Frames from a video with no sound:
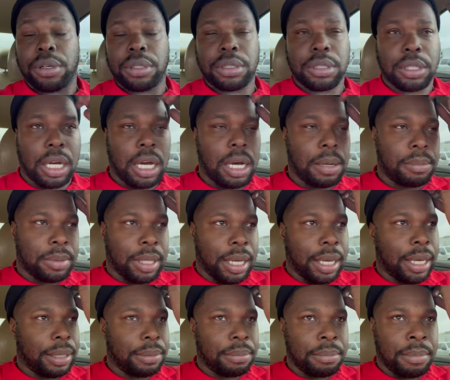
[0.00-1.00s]
So I'm
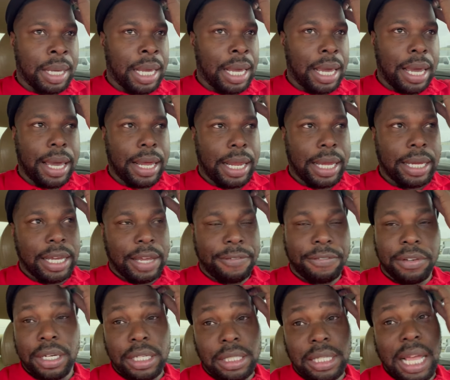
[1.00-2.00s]
like, man,
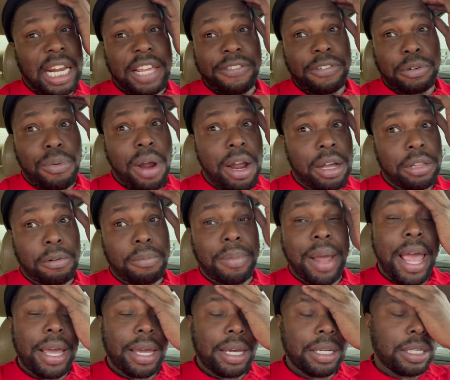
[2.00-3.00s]
it's not even regular
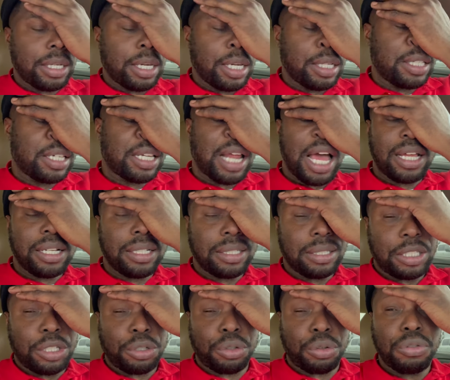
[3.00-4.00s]
backing it. And then I
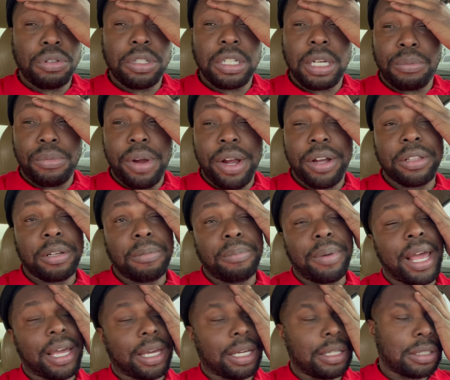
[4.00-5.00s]
screwed up regular
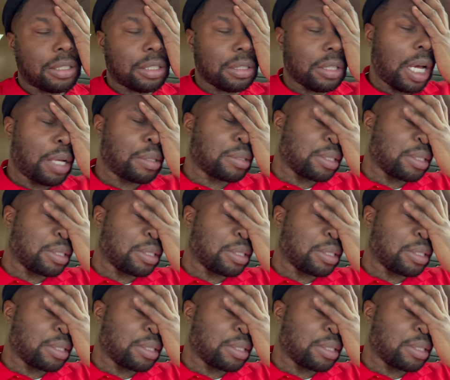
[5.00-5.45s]
backing too. I was